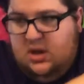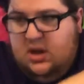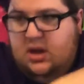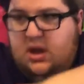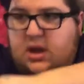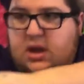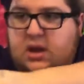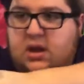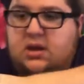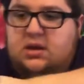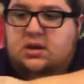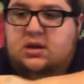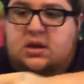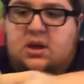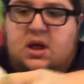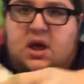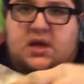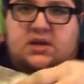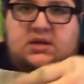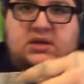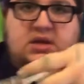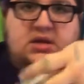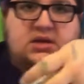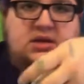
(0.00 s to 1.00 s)
And
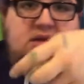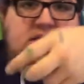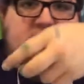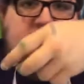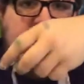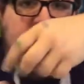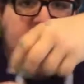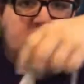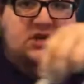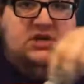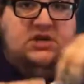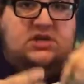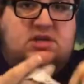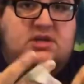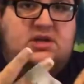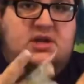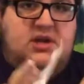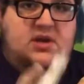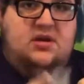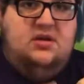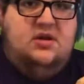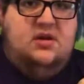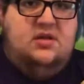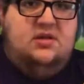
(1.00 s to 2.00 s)
as I did some
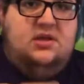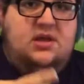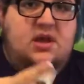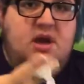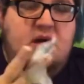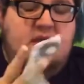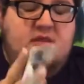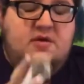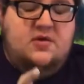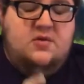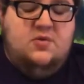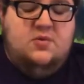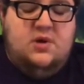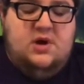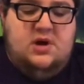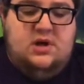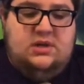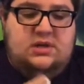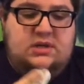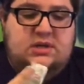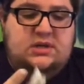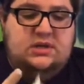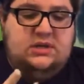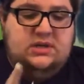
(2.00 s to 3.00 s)
detail on the other
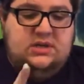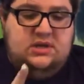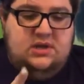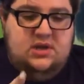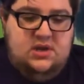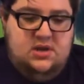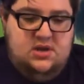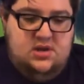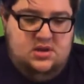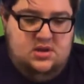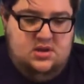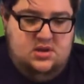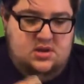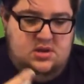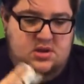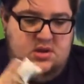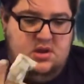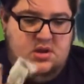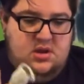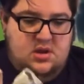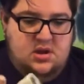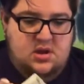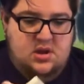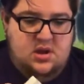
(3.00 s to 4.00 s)
ones,
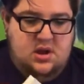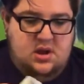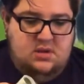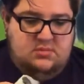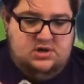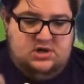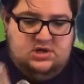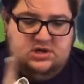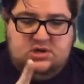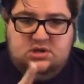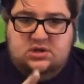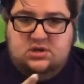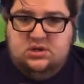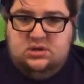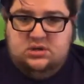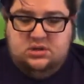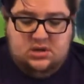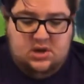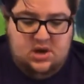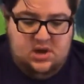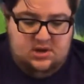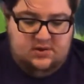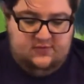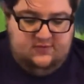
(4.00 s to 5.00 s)
I'm just going to
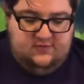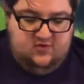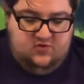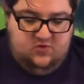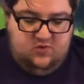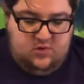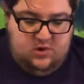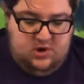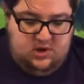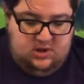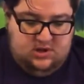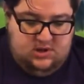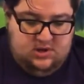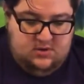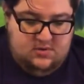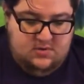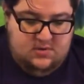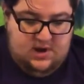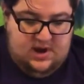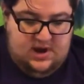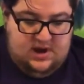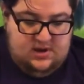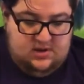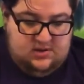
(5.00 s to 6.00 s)
kind of twirl it
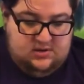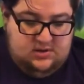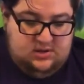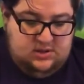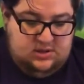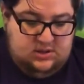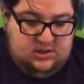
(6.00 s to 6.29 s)
around